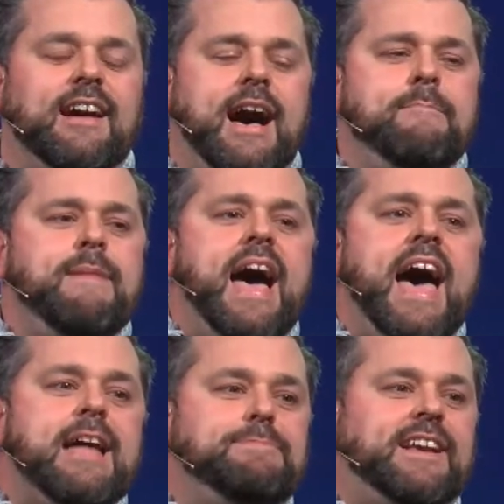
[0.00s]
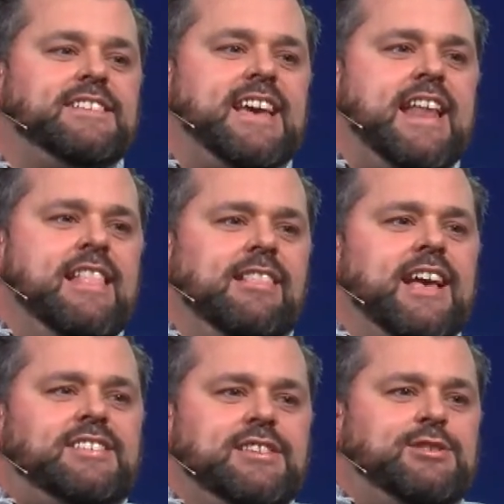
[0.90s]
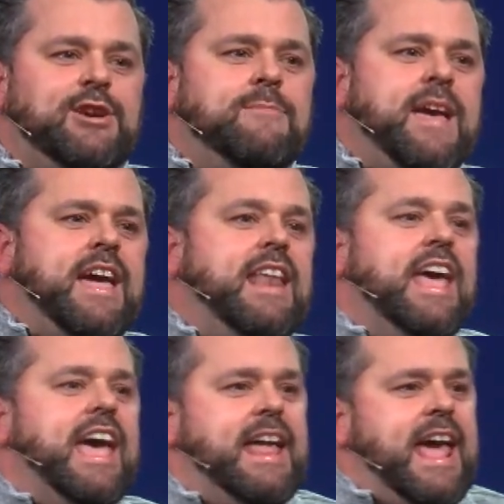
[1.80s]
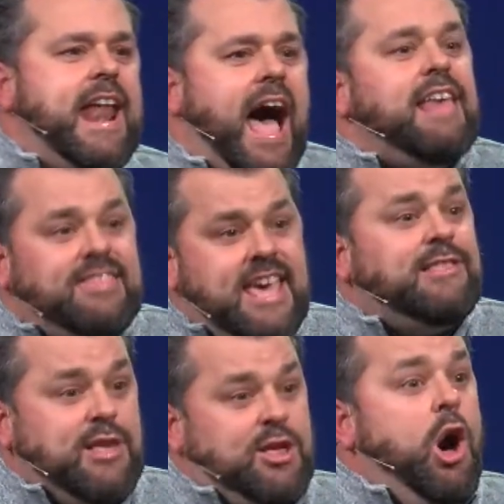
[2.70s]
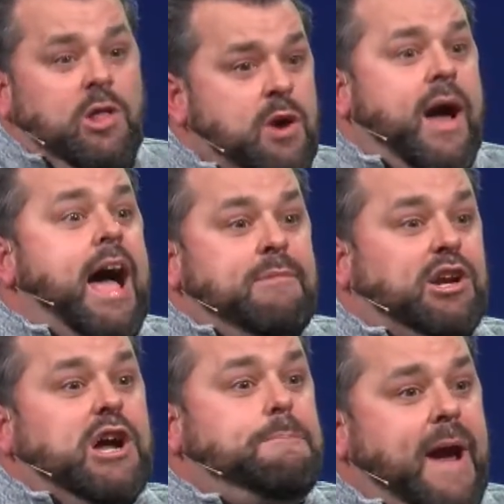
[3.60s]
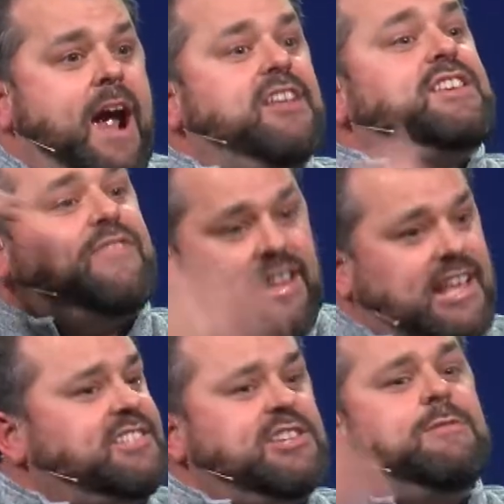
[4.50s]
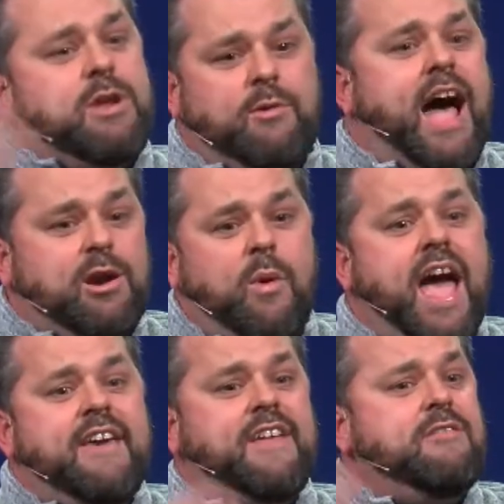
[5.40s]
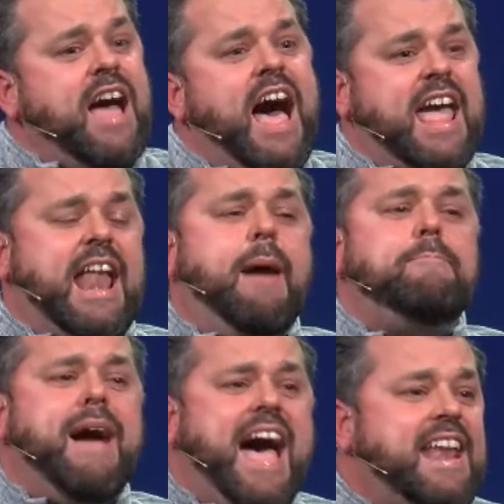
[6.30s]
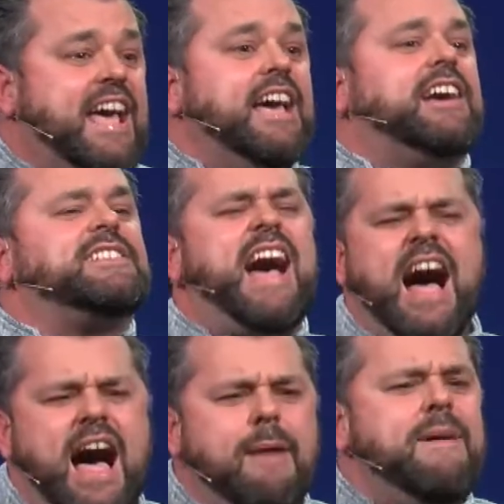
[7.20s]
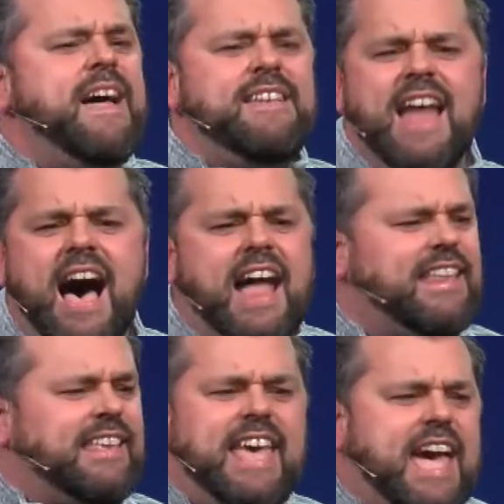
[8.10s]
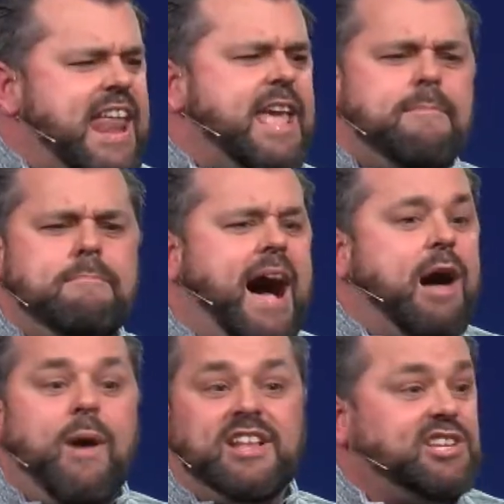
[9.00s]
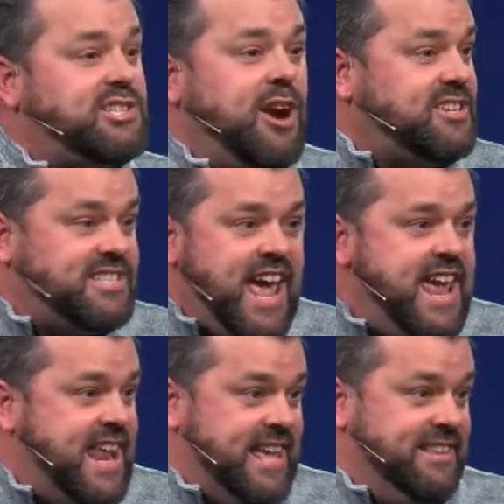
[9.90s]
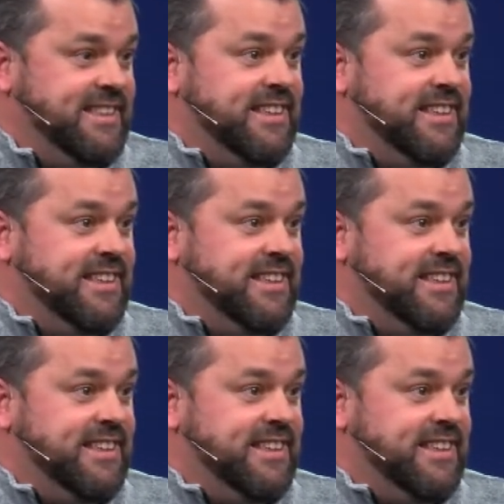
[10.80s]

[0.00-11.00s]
I'm mad because they didn't listen to me. And, and I think that the only way I'm a good parent is if they listen to me right away, and they're not. And I'm mad because I'm not getting my way. Just start saying it.